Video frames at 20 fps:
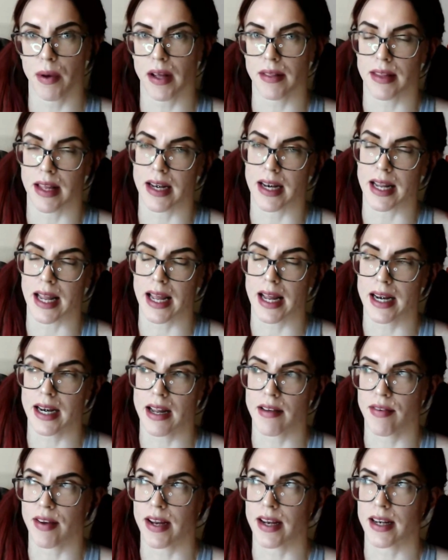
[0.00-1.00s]
But then
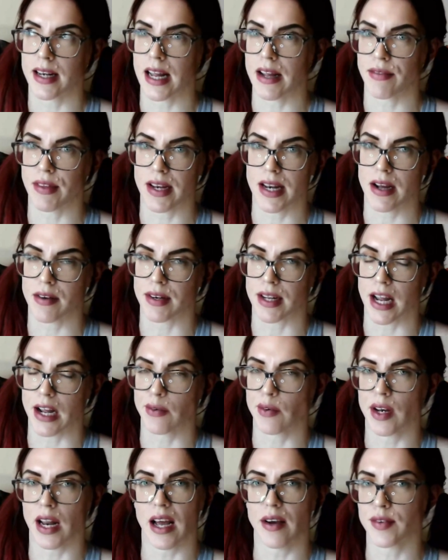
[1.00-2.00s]
again, if he if they now and
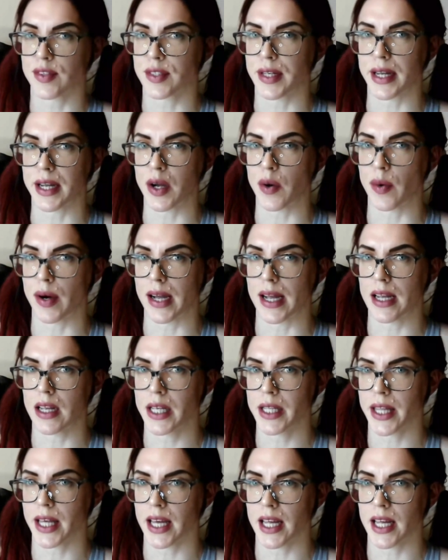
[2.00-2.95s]
again want to have a takeaway,